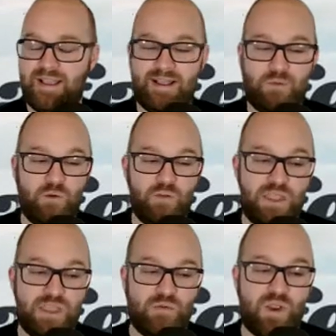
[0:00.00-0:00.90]
where they
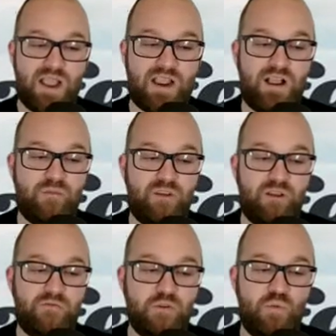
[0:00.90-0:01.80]
can rack up a
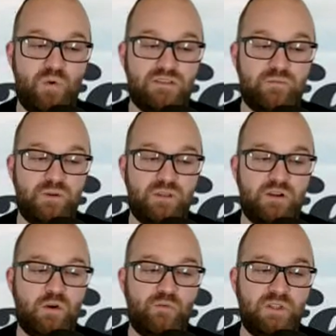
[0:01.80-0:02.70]
few wins, but
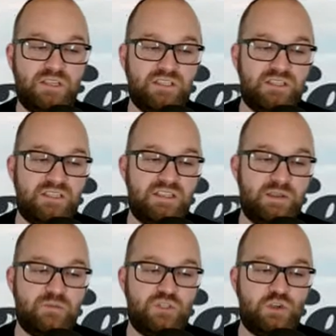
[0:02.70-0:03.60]
hopefully it doesn't get
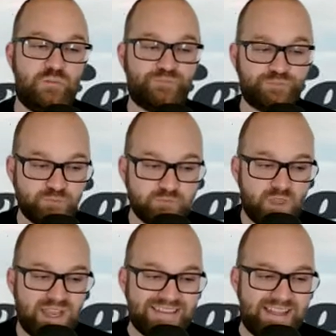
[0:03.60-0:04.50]
them too
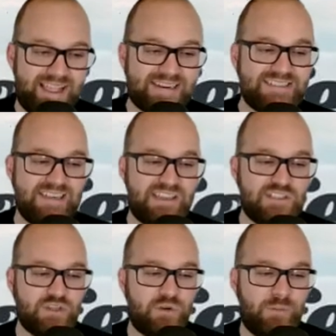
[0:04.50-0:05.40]

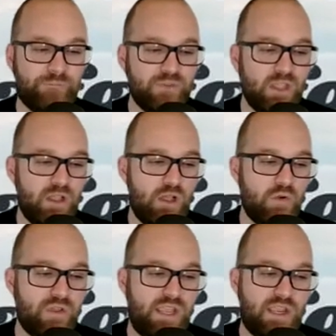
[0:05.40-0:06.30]
lackadaisical.
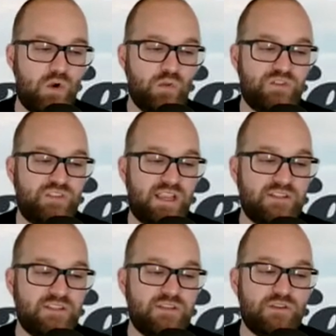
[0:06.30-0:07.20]
Okay, Colts
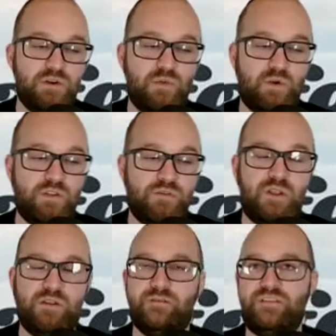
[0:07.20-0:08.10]
Texans
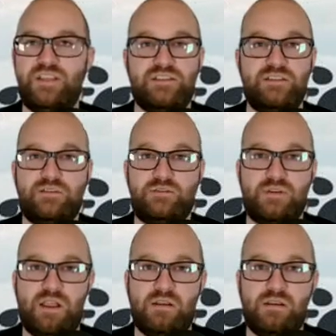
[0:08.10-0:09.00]
31-3. Texans are
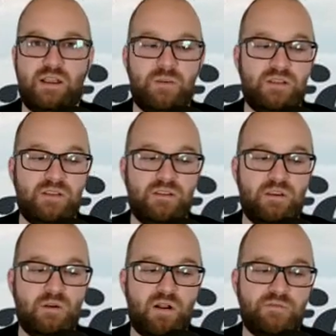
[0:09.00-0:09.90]
done. I mean,
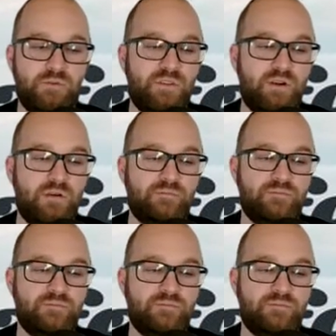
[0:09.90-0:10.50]
they're awful. They're